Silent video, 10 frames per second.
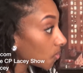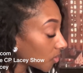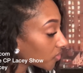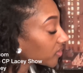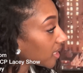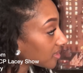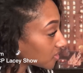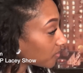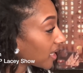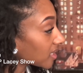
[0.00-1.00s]
we'll create the
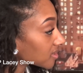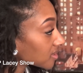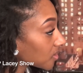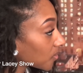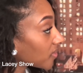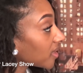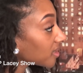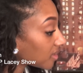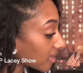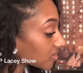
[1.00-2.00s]
space where they
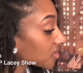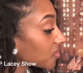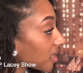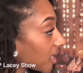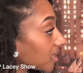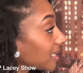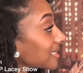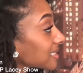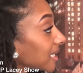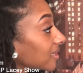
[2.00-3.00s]
can actually create and
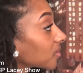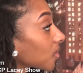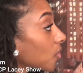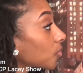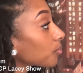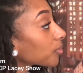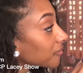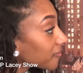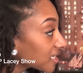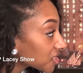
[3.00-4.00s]
design their own
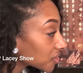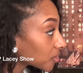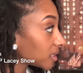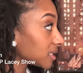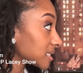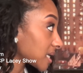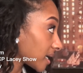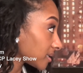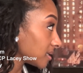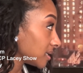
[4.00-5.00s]
professionally
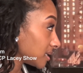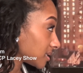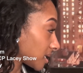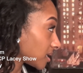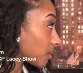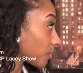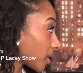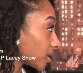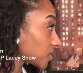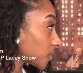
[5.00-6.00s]
designed skincare products.